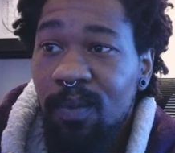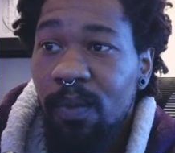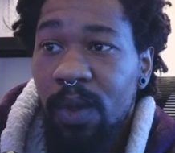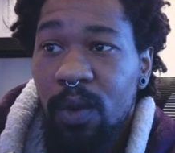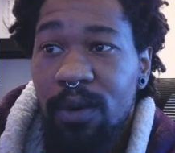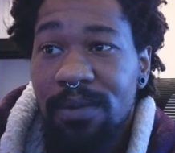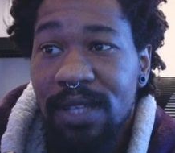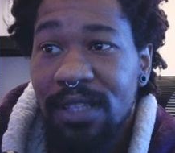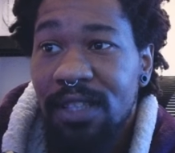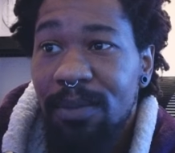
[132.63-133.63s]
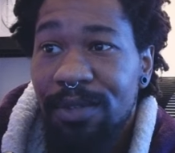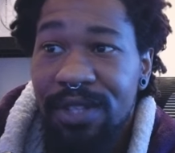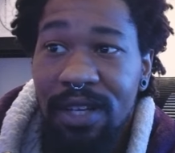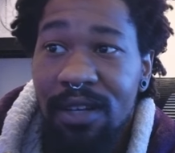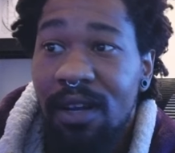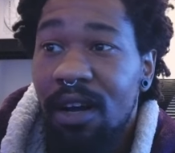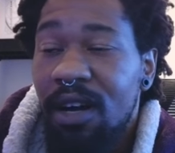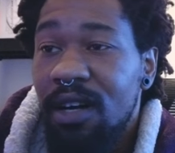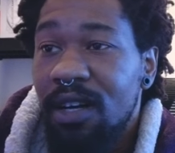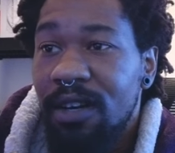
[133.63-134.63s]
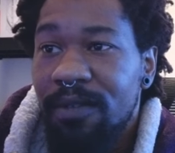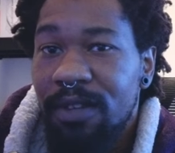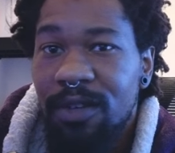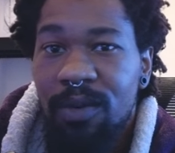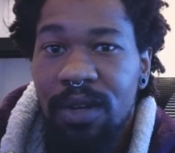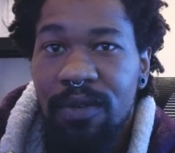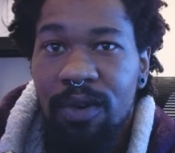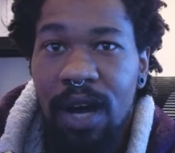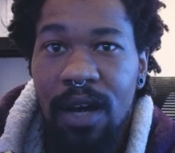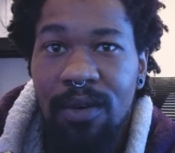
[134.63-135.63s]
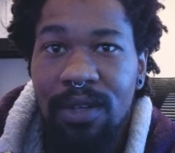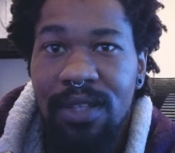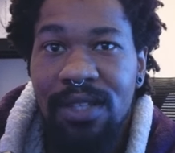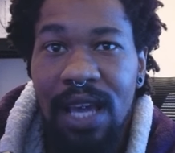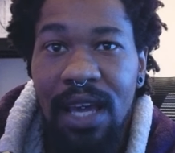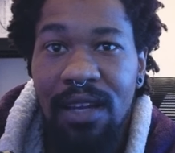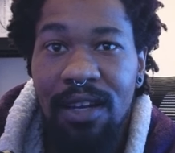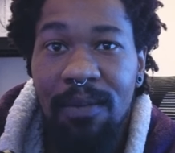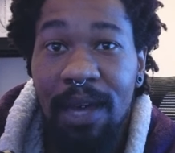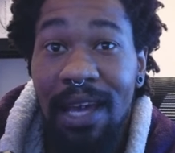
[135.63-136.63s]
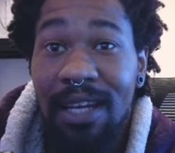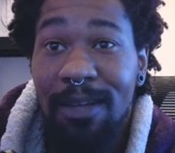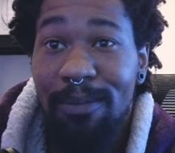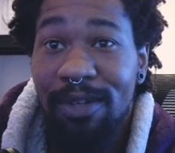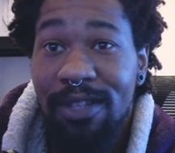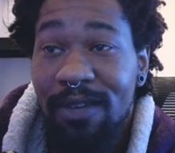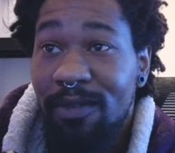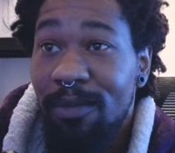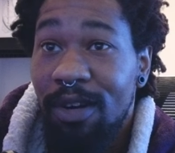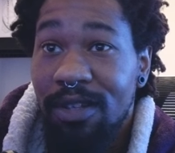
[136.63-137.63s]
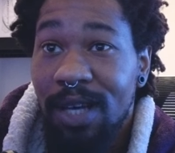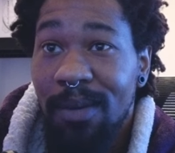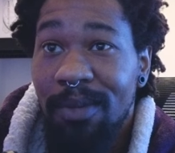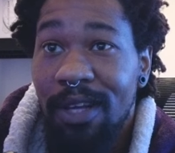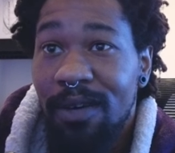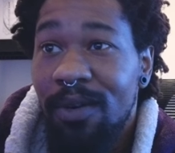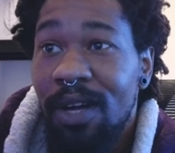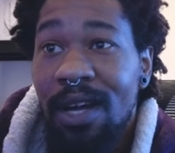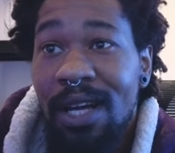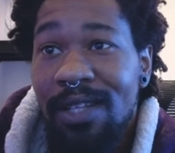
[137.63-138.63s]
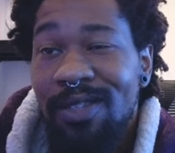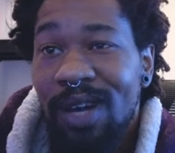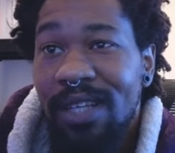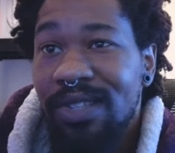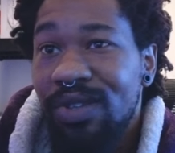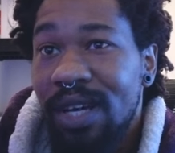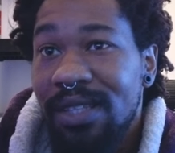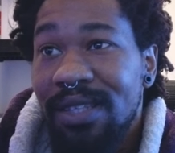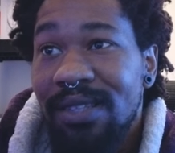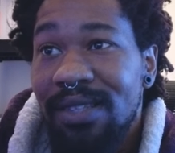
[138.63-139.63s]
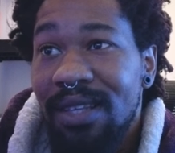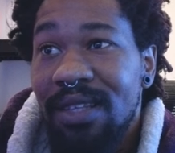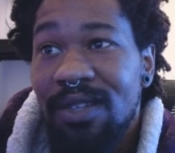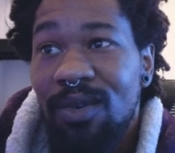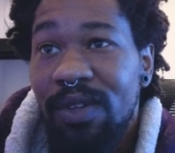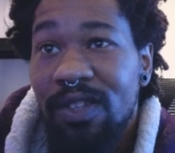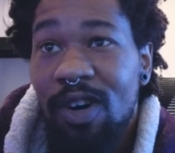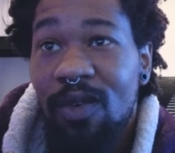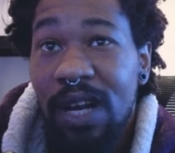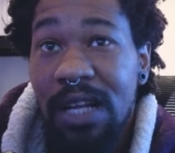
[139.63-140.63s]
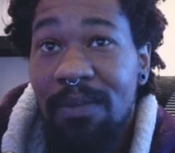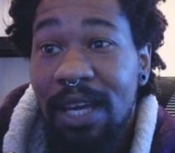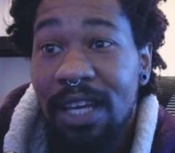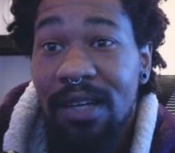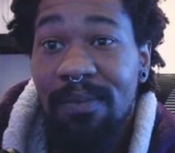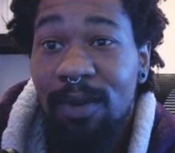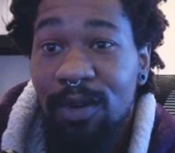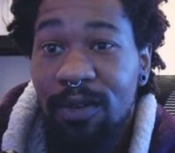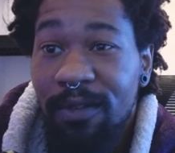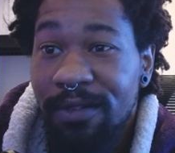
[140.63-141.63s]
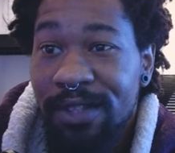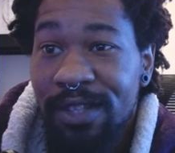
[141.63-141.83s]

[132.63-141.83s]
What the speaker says: We're up 60% for the 24 hours and up 80% from all-time low. So as you guys can see, this coin's already making moves.